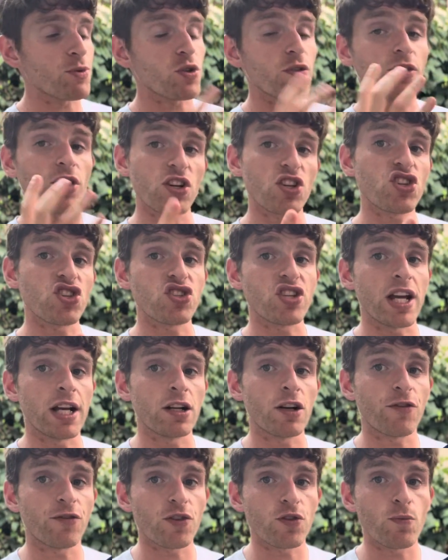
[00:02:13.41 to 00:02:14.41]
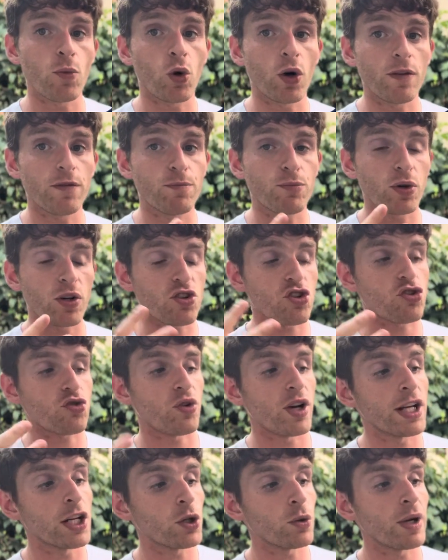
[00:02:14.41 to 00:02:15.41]
so very standard for more of Brooks
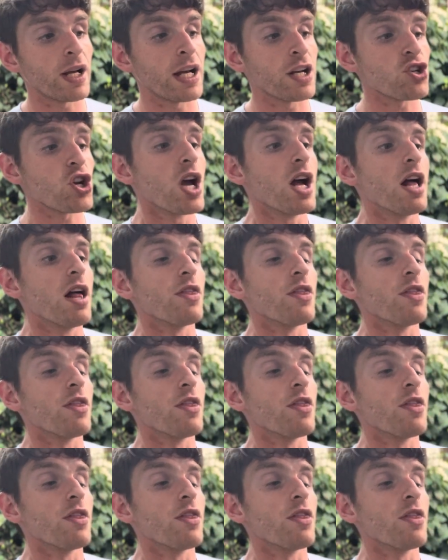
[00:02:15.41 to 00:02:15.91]
trainer range.